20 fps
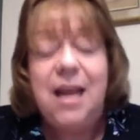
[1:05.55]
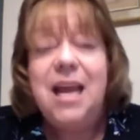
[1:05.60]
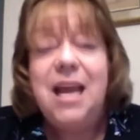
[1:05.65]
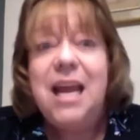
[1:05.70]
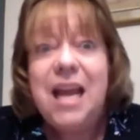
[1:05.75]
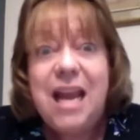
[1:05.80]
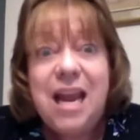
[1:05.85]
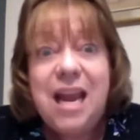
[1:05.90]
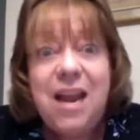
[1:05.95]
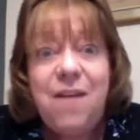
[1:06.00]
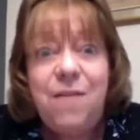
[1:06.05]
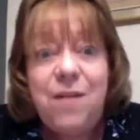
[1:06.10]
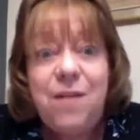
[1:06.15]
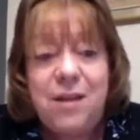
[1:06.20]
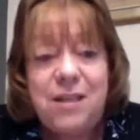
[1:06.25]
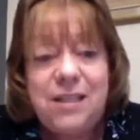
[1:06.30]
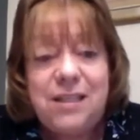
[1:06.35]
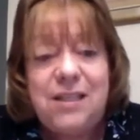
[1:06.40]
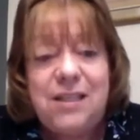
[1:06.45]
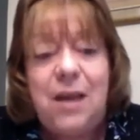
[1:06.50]

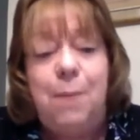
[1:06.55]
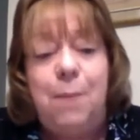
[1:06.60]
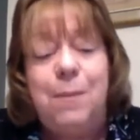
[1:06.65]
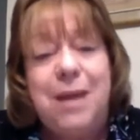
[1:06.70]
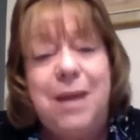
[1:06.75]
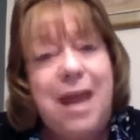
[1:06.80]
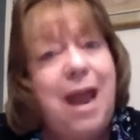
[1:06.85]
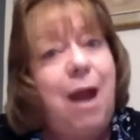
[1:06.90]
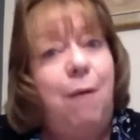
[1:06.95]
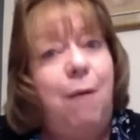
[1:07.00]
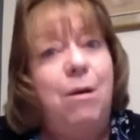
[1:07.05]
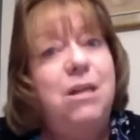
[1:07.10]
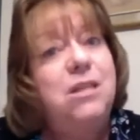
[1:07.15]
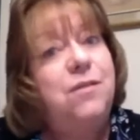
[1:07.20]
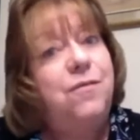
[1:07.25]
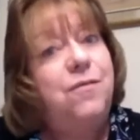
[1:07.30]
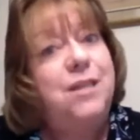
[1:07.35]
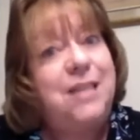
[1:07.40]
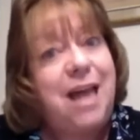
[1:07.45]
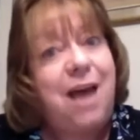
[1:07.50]
Even some carrots
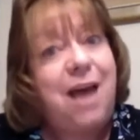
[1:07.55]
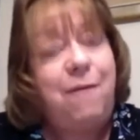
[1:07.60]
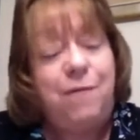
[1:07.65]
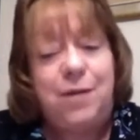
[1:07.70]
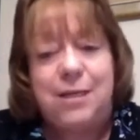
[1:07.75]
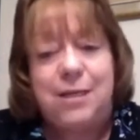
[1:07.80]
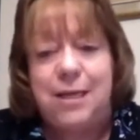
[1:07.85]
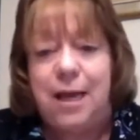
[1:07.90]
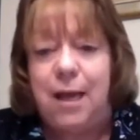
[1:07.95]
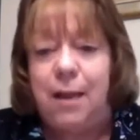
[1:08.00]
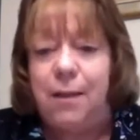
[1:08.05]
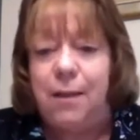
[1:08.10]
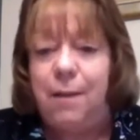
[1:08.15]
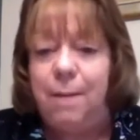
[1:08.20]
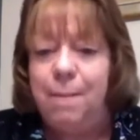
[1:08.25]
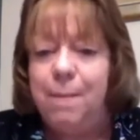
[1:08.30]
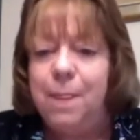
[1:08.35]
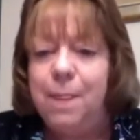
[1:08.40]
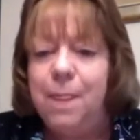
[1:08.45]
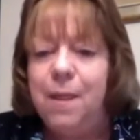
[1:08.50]
for Daffodil.
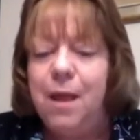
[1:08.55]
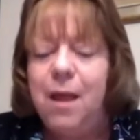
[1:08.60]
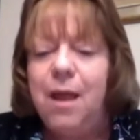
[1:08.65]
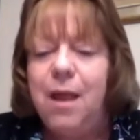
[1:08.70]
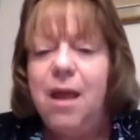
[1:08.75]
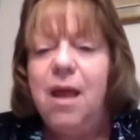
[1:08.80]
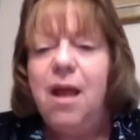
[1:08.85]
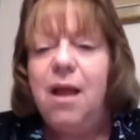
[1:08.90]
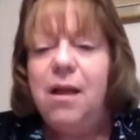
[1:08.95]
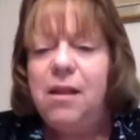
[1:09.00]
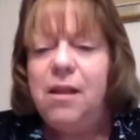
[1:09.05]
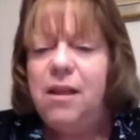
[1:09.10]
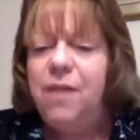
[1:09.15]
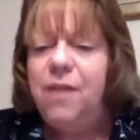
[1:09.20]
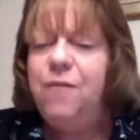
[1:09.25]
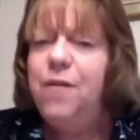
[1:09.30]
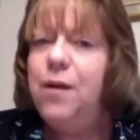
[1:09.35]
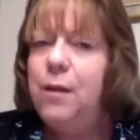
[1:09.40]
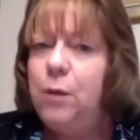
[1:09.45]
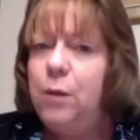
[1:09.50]

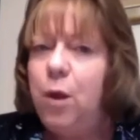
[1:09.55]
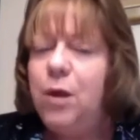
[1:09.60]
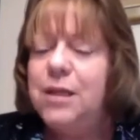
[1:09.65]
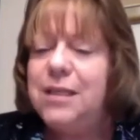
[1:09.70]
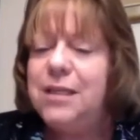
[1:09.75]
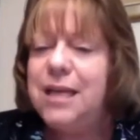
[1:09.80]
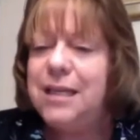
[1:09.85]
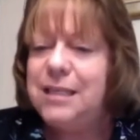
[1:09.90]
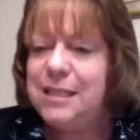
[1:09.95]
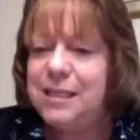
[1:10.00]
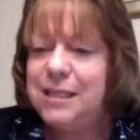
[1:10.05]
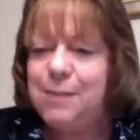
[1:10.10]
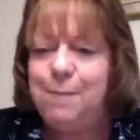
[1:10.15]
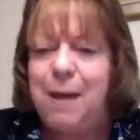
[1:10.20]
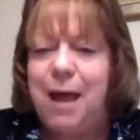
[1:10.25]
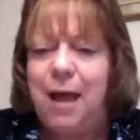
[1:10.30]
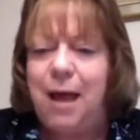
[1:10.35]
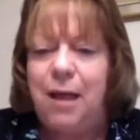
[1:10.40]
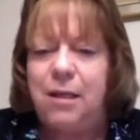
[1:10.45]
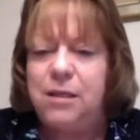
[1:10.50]
Clifford looked and
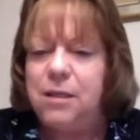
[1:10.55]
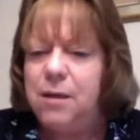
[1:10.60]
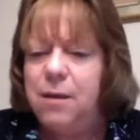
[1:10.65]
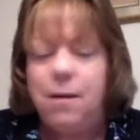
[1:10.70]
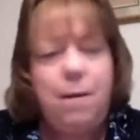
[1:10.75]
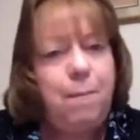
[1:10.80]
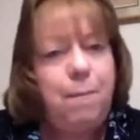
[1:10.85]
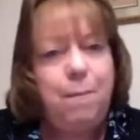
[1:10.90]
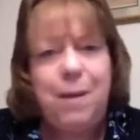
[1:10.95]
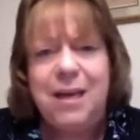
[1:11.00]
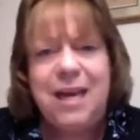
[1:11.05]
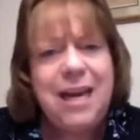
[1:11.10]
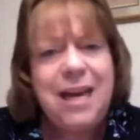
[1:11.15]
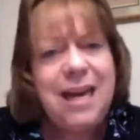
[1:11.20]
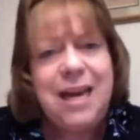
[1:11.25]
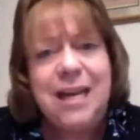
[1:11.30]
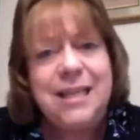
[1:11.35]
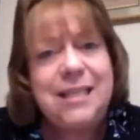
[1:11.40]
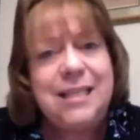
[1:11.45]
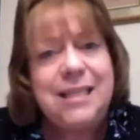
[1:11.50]
smelled, but he
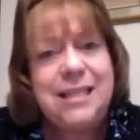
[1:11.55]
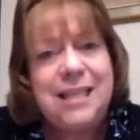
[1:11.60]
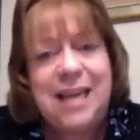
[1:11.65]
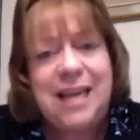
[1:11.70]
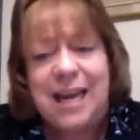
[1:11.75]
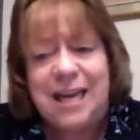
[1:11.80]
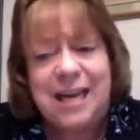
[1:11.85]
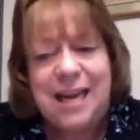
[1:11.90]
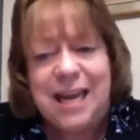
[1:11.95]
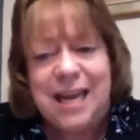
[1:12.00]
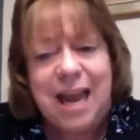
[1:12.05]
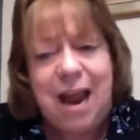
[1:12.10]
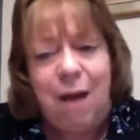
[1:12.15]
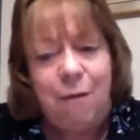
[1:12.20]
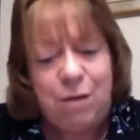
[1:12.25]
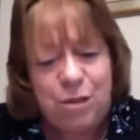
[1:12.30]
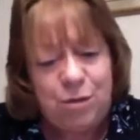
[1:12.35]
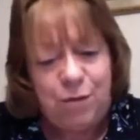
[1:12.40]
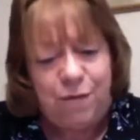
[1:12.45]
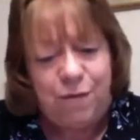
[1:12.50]
didn't see any
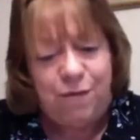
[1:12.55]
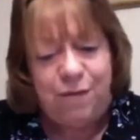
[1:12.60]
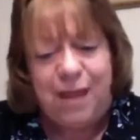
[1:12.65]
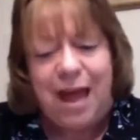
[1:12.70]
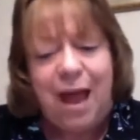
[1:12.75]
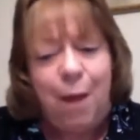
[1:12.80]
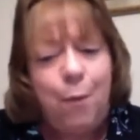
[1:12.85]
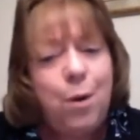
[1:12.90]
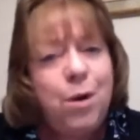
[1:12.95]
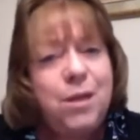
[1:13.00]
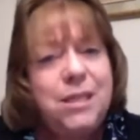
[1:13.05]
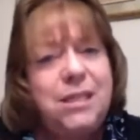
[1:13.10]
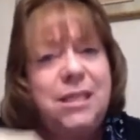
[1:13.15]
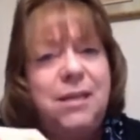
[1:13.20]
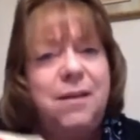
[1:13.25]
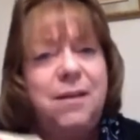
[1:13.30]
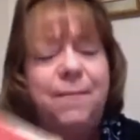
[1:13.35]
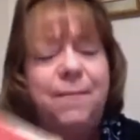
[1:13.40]
carrots or flowers.